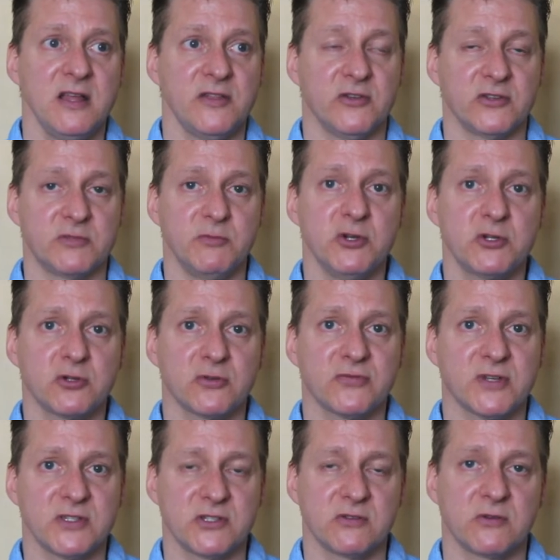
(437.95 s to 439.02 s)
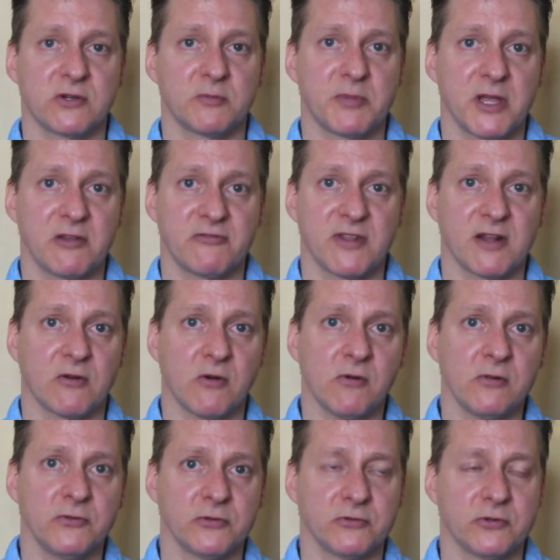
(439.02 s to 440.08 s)
those mutual funds in order to pay for that
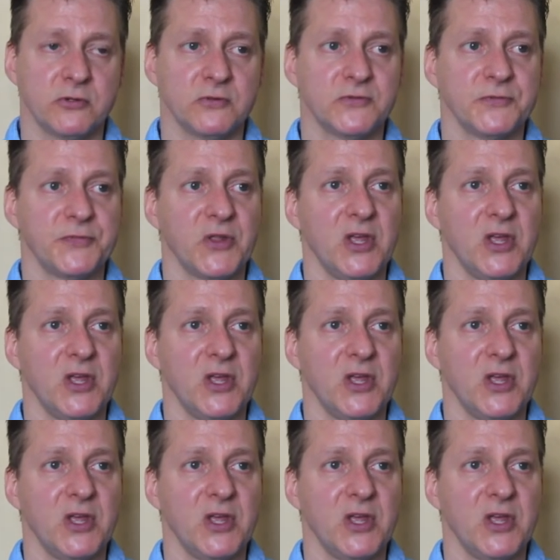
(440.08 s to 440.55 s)
hole in the roof.